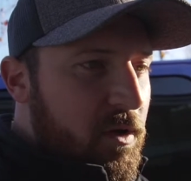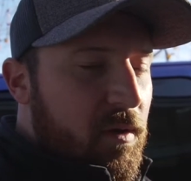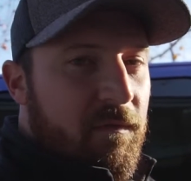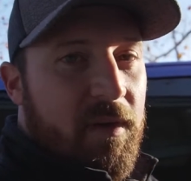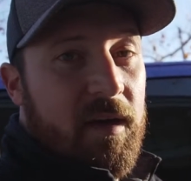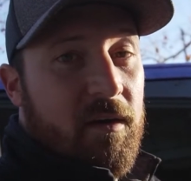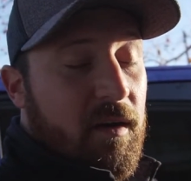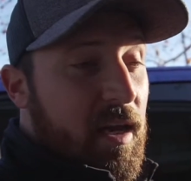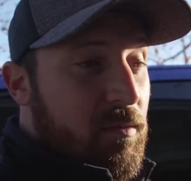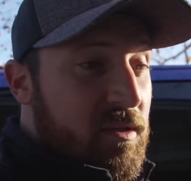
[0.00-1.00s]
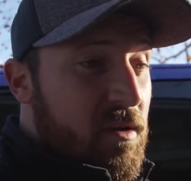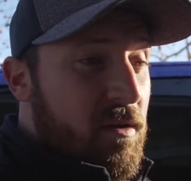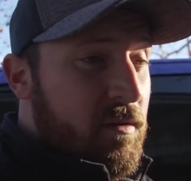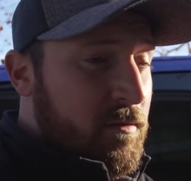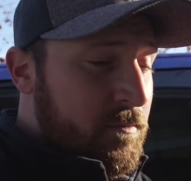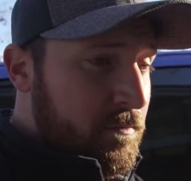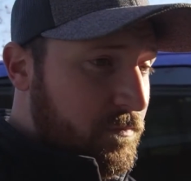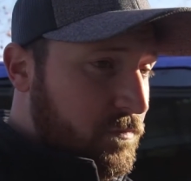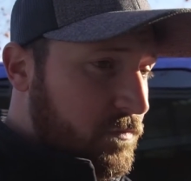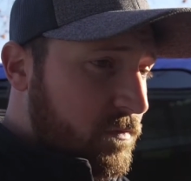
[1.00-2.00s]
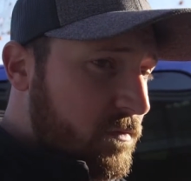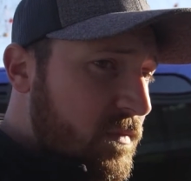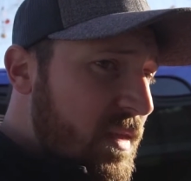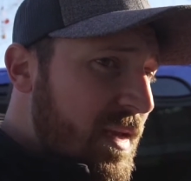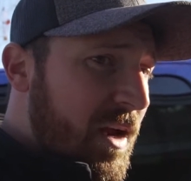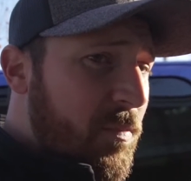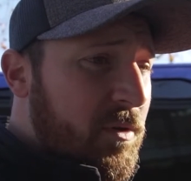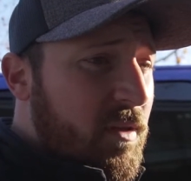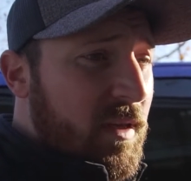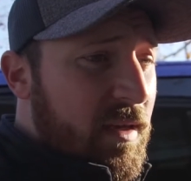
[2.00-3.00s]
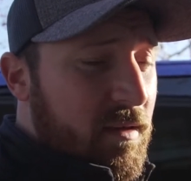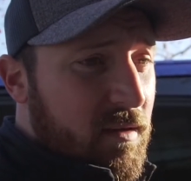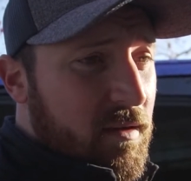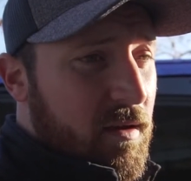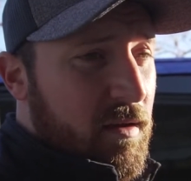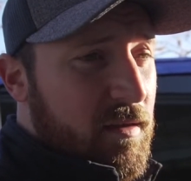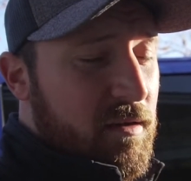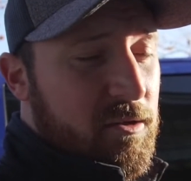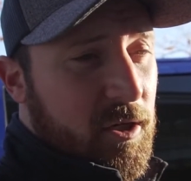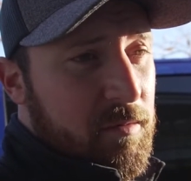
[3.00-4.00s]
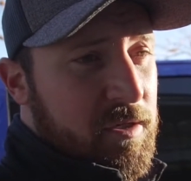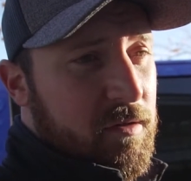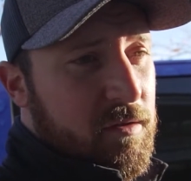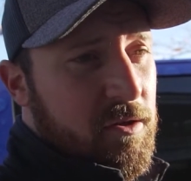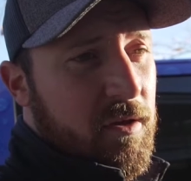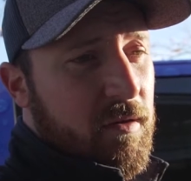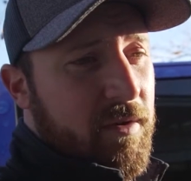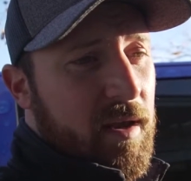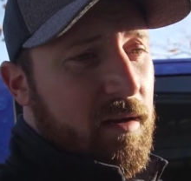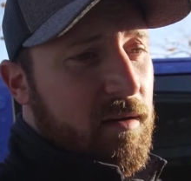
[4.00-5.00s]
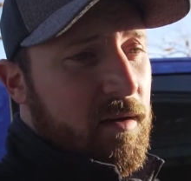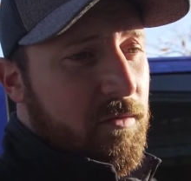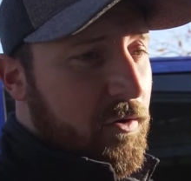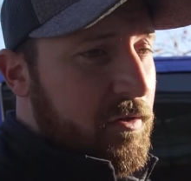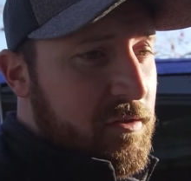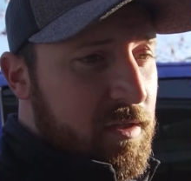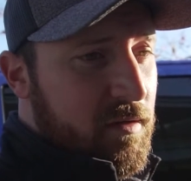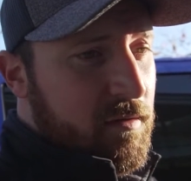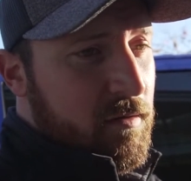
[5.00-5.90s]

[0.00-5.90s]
You can find it on Amazon, and I'll put the link in the description so you can find it if you're interested.